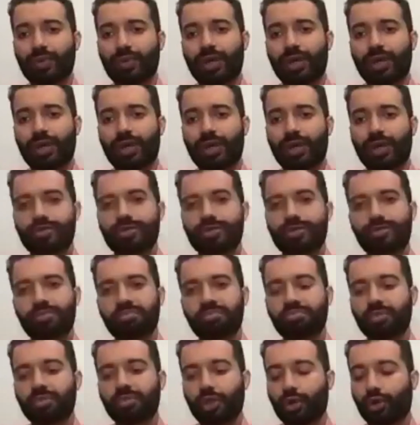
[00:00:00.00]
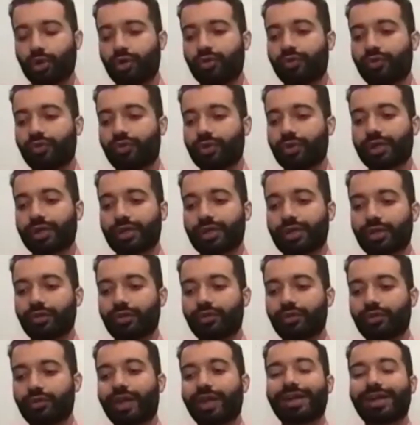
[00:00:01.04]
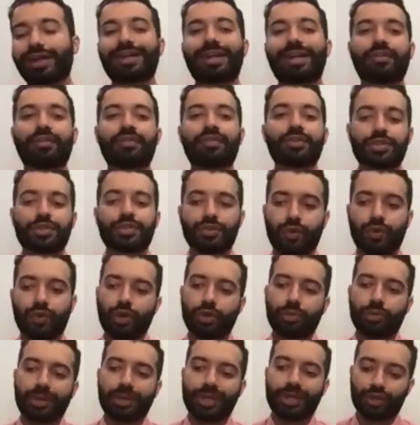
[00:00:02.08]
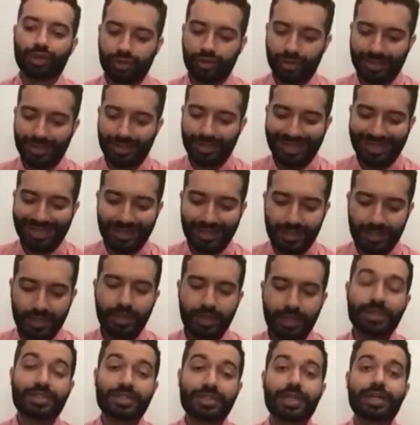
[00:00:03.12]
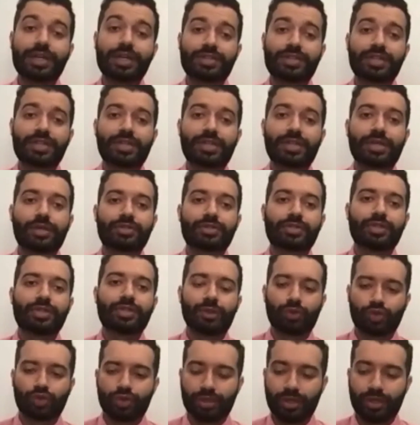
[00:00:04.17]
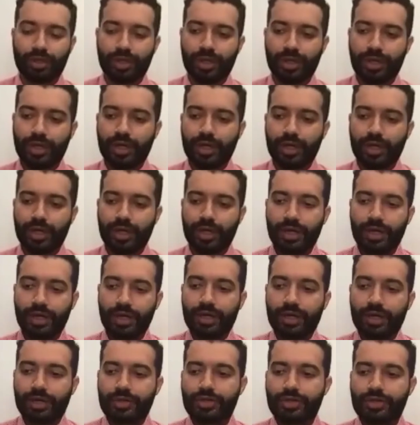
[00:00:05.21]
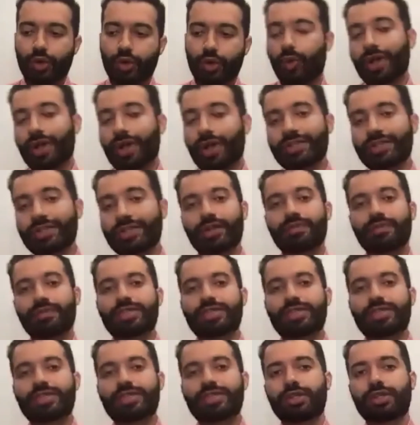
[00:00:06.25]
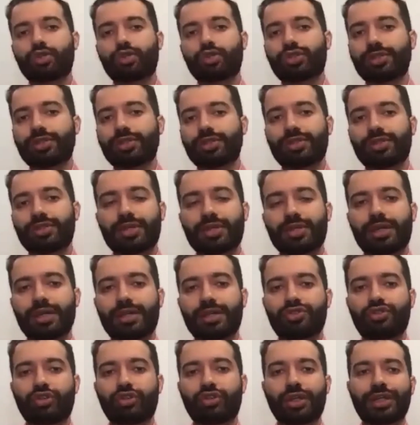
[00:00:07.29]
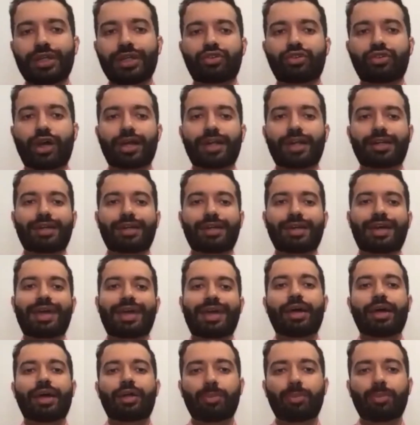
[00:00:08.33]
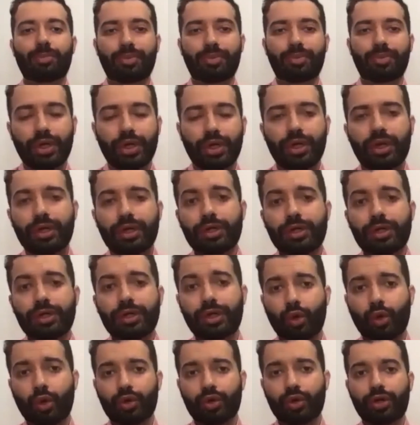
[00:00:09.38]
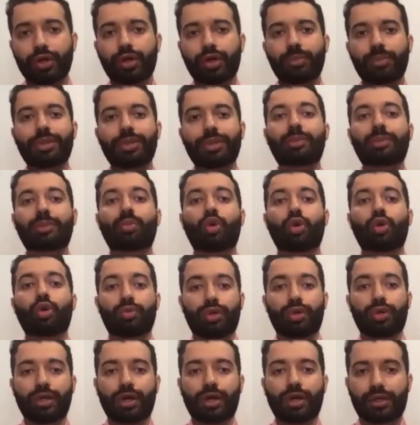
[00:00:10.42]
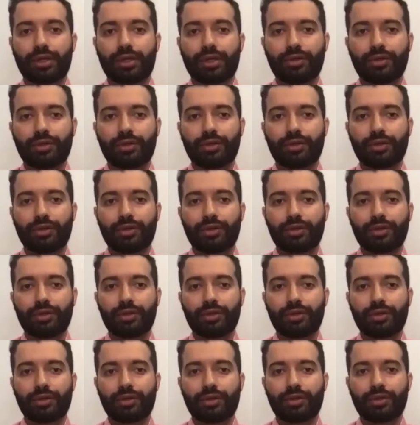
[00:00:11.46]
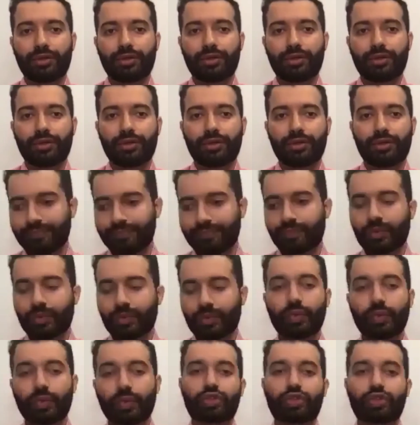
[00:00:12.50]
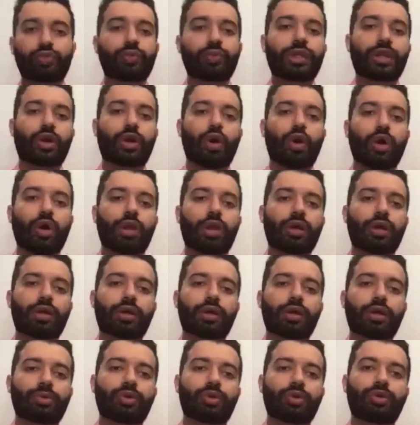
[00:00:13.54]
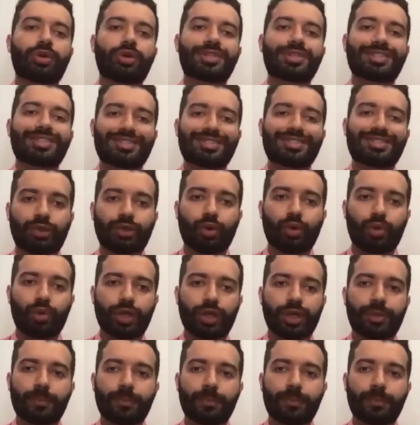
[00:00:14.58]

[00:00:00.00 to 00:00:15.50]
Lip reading: I was, referring to varied levels of automation in a CAC solution. So one set of solutions is really trying to help the coder be more productive and accurate, which we'll call computer assisted coding.